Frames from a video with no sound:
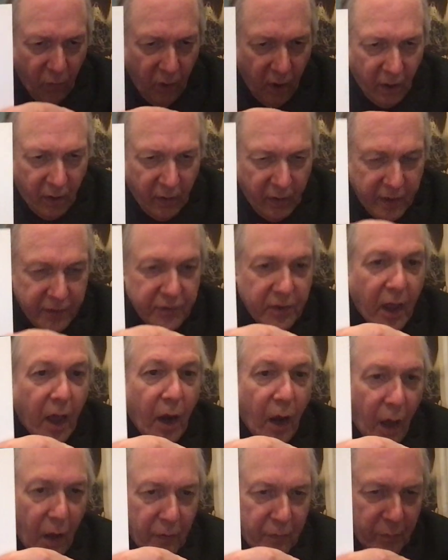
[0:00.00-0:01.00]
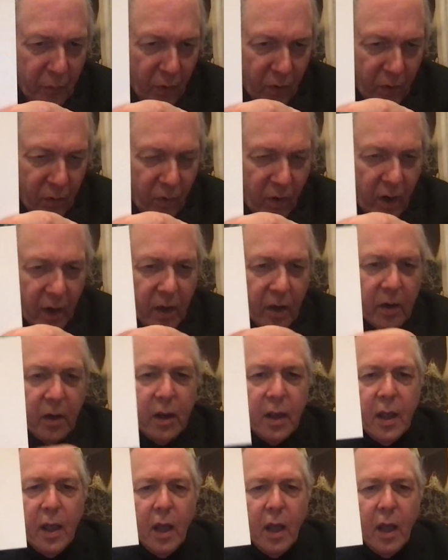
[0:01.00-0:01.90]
Walker. It's not of Mort Walker.